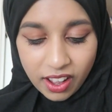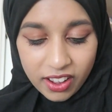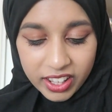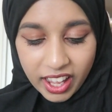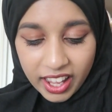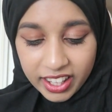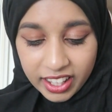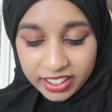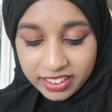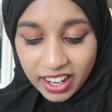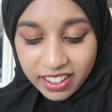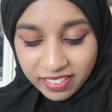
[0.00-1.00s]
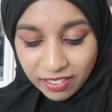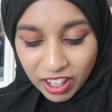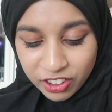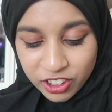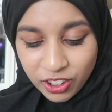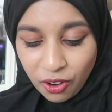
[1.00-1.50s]
Okay, next I've
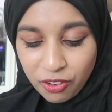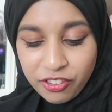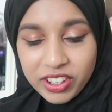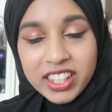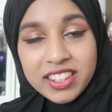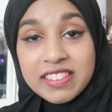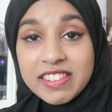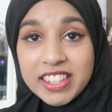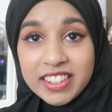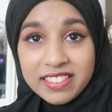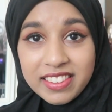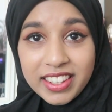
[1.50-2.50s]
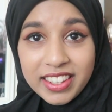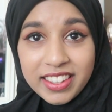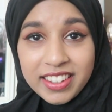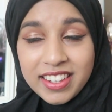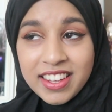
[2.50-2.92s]
actually got 3 concealers here.